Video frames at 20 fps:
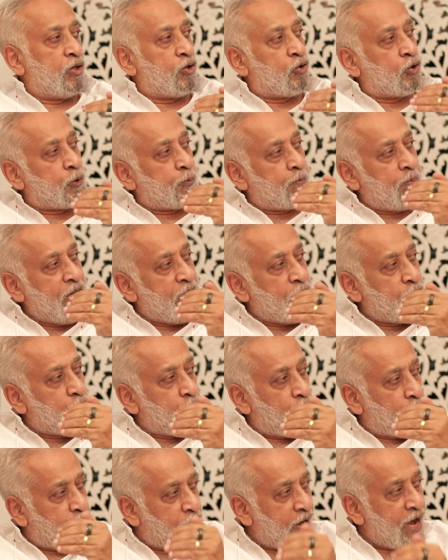to speak
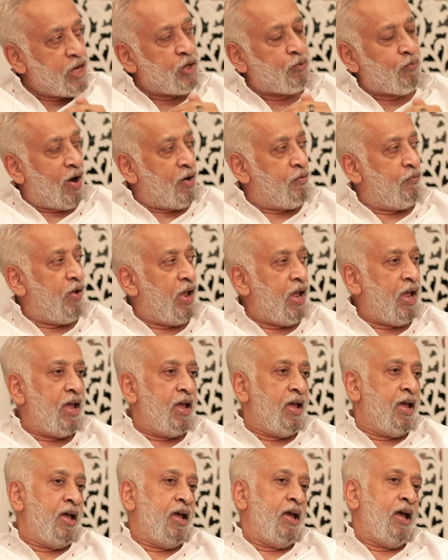to friends one way,
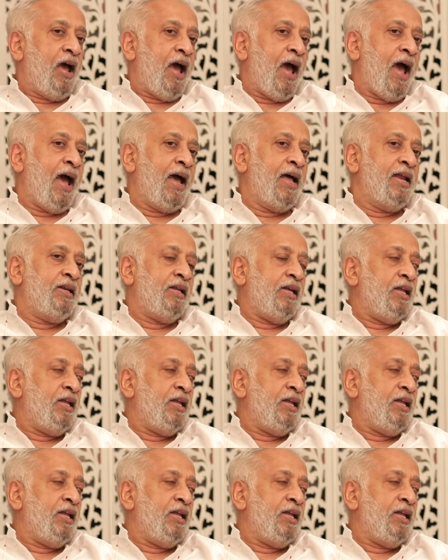and